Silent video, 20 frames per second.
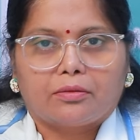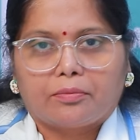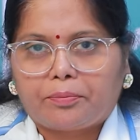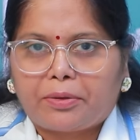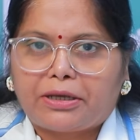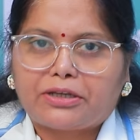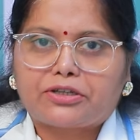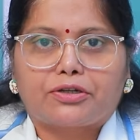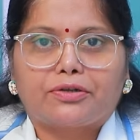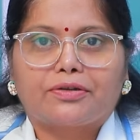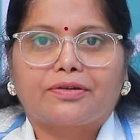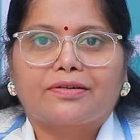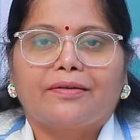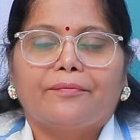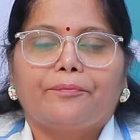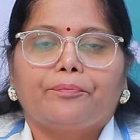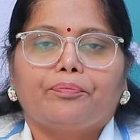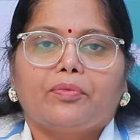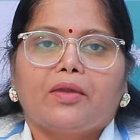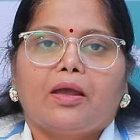patient.
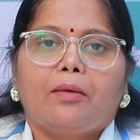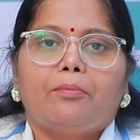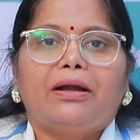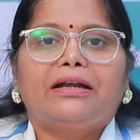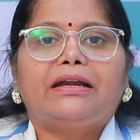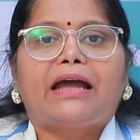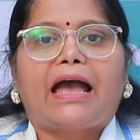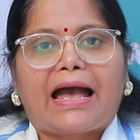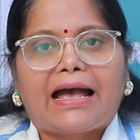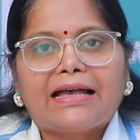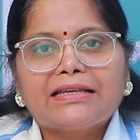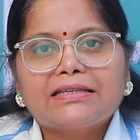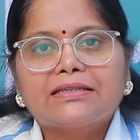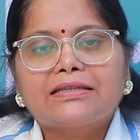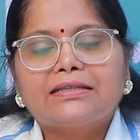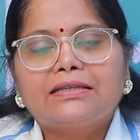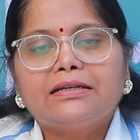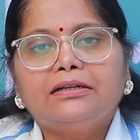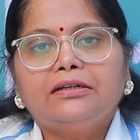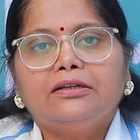But as
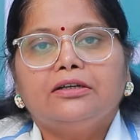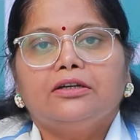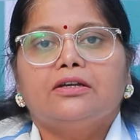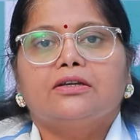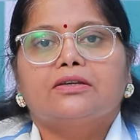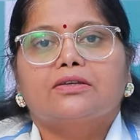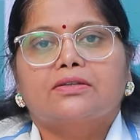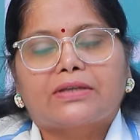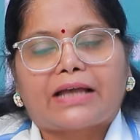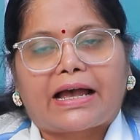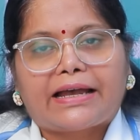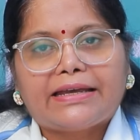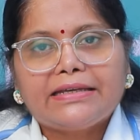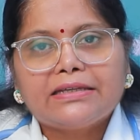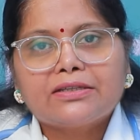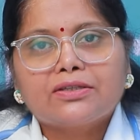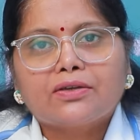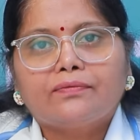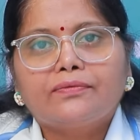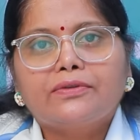the
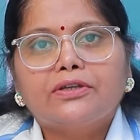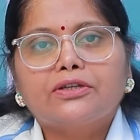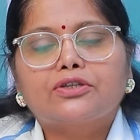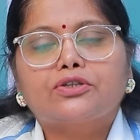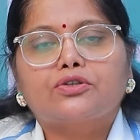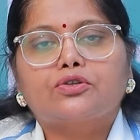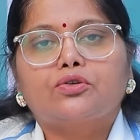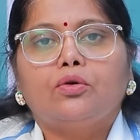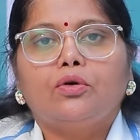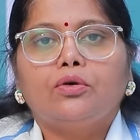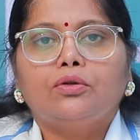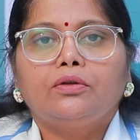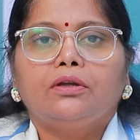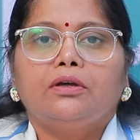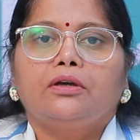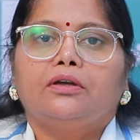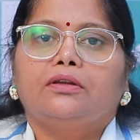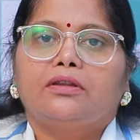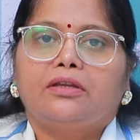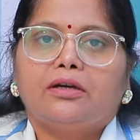size of the
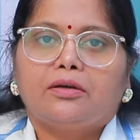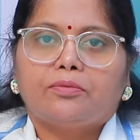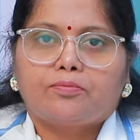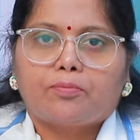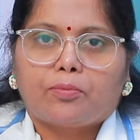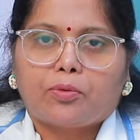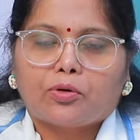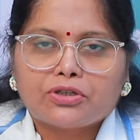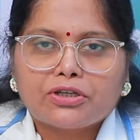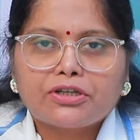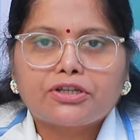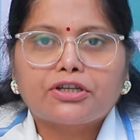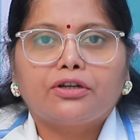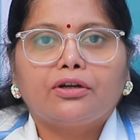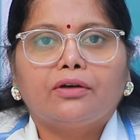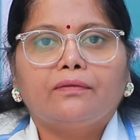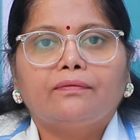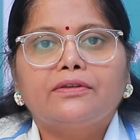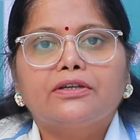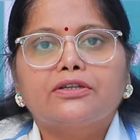stone, the position
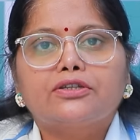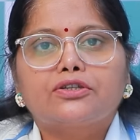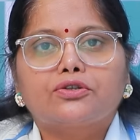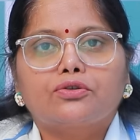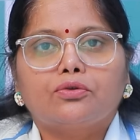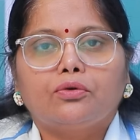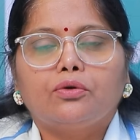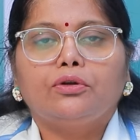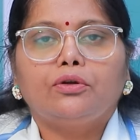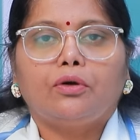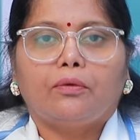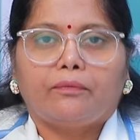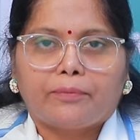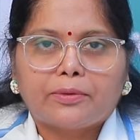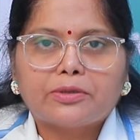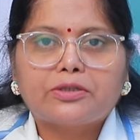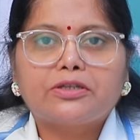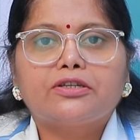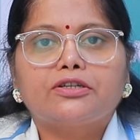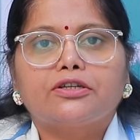or
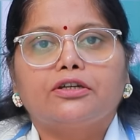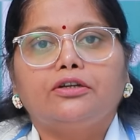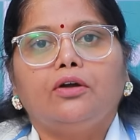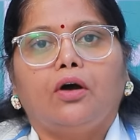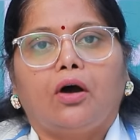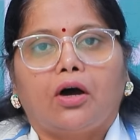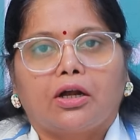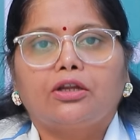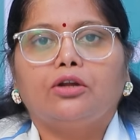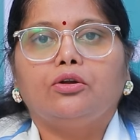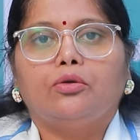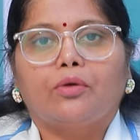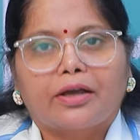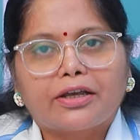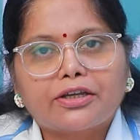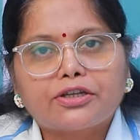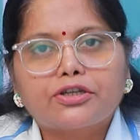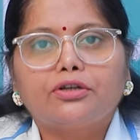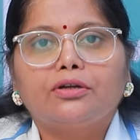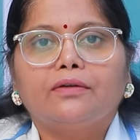the
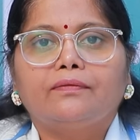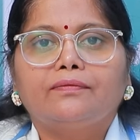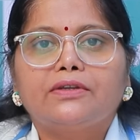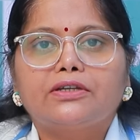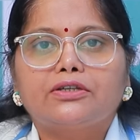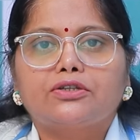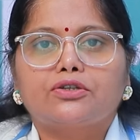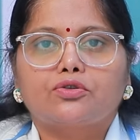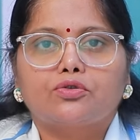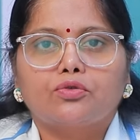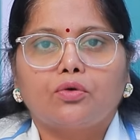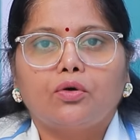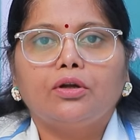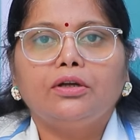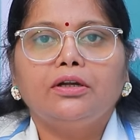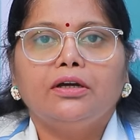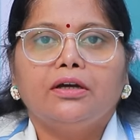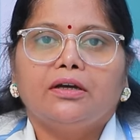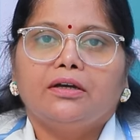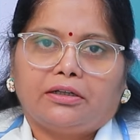location of the
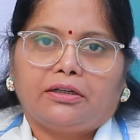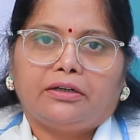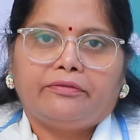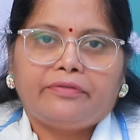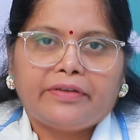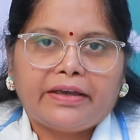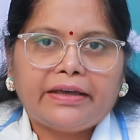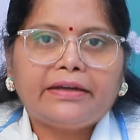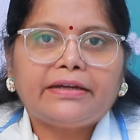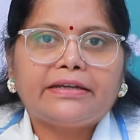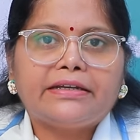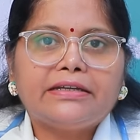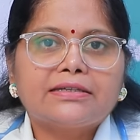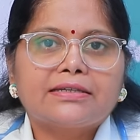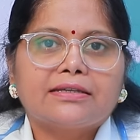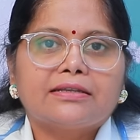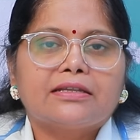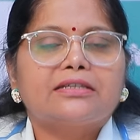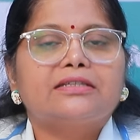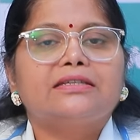stone
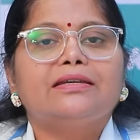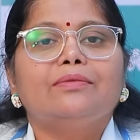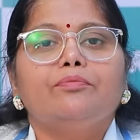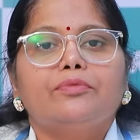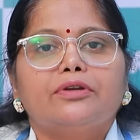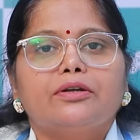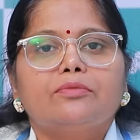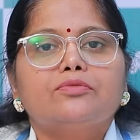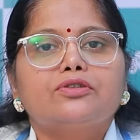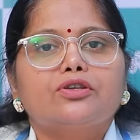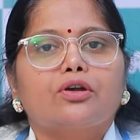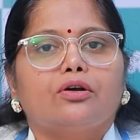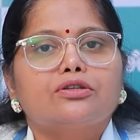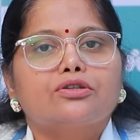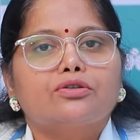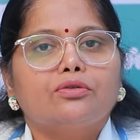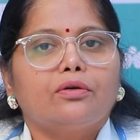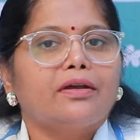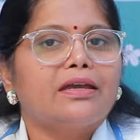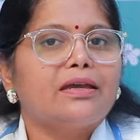varies, the symptoms
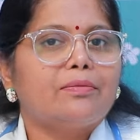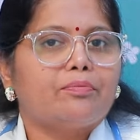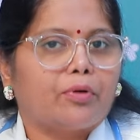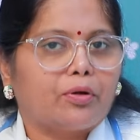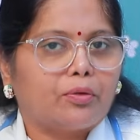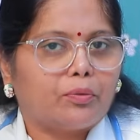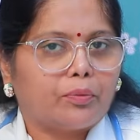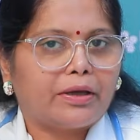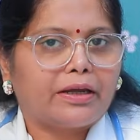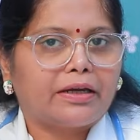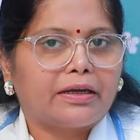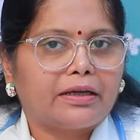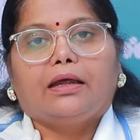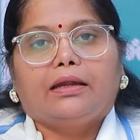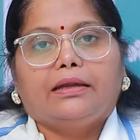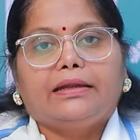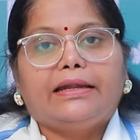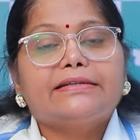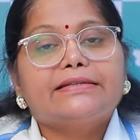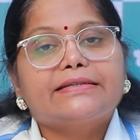also keep on varying.
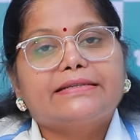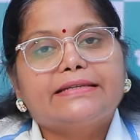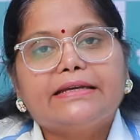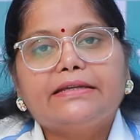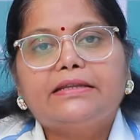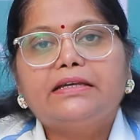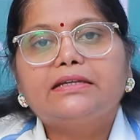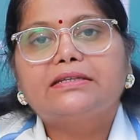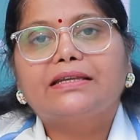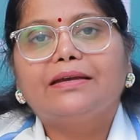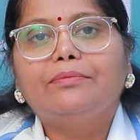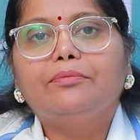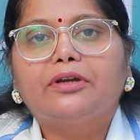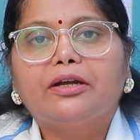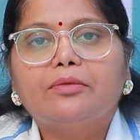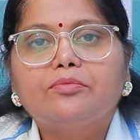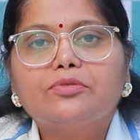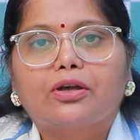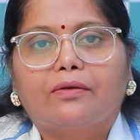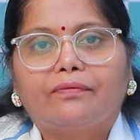Let's see the
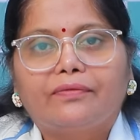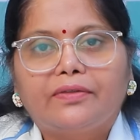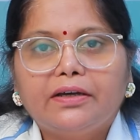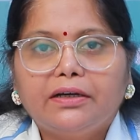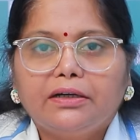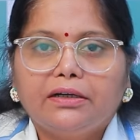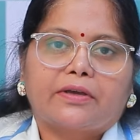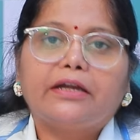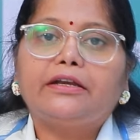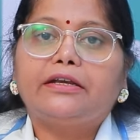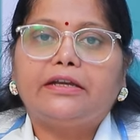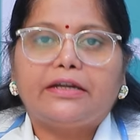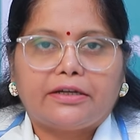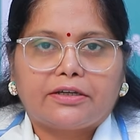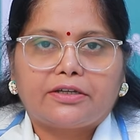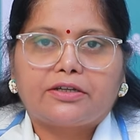symptoms of the kidney